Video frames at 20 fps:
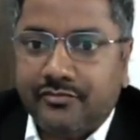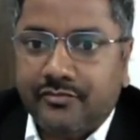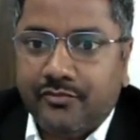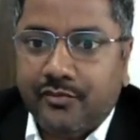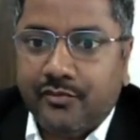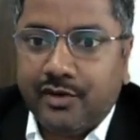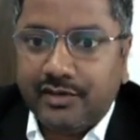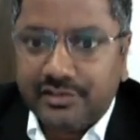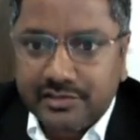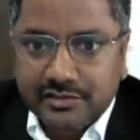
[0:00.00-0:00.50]

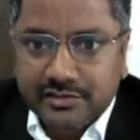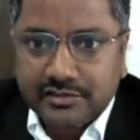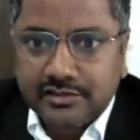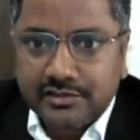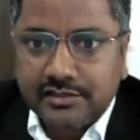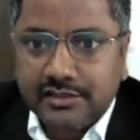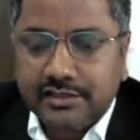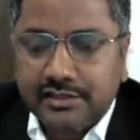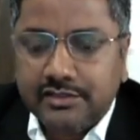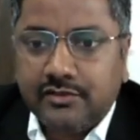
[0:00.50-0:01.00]
First,
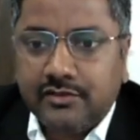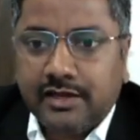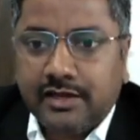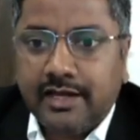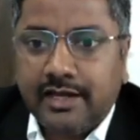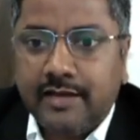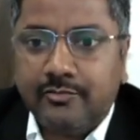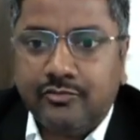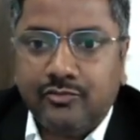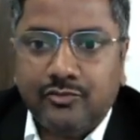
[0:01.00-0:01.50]
you
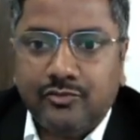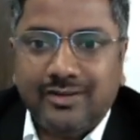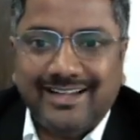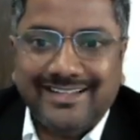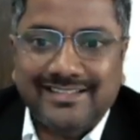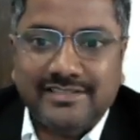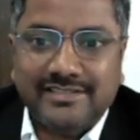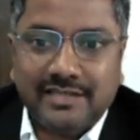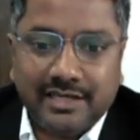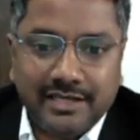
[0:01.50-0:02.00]
have to
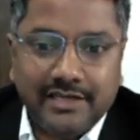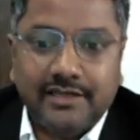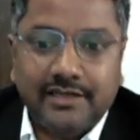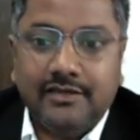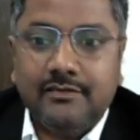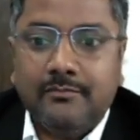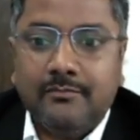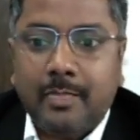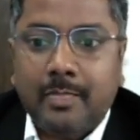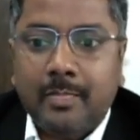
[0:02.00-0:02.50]

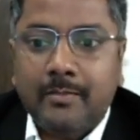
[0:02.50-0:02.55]
design